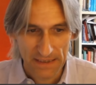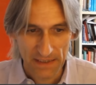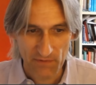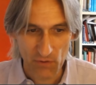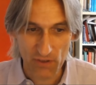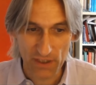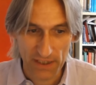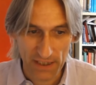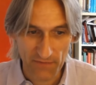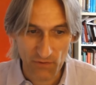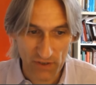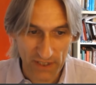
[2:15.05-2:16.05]
If you can
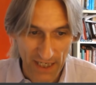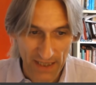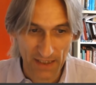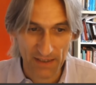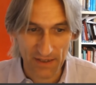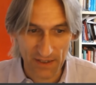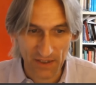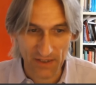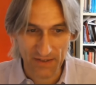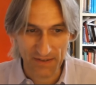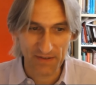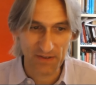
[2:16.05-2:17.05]
if you can get the
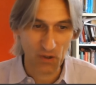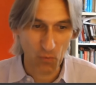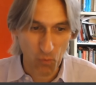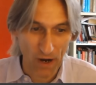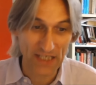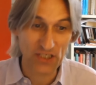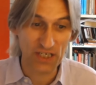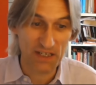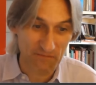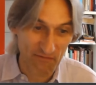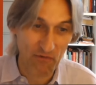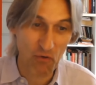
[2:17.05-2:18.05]
the the wedge in
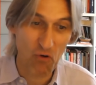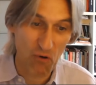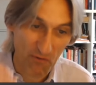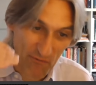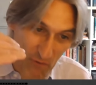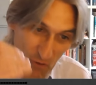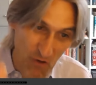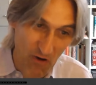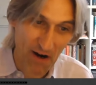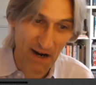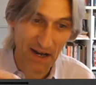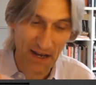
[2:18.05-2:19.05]
for
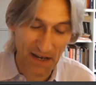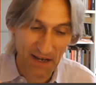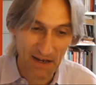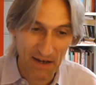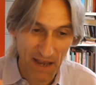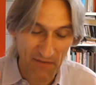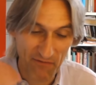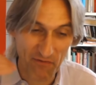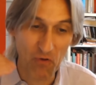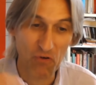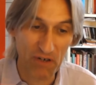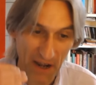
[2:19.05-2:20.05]
for uh,
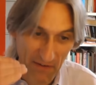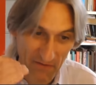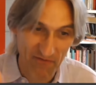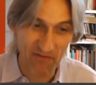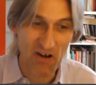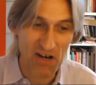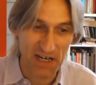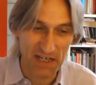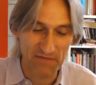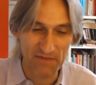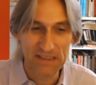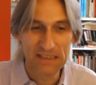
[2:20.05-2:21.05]
f4 and
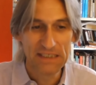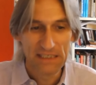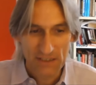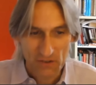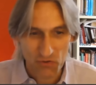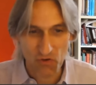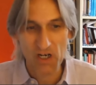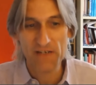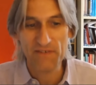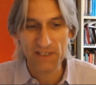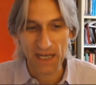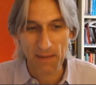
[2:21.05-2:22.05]
f5,
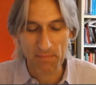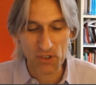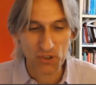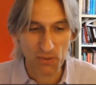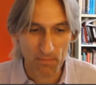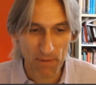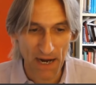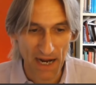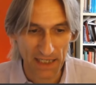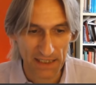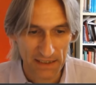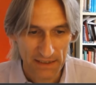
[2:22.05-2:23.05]
driving that bishop
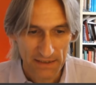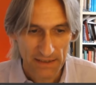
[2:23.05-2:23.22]
back,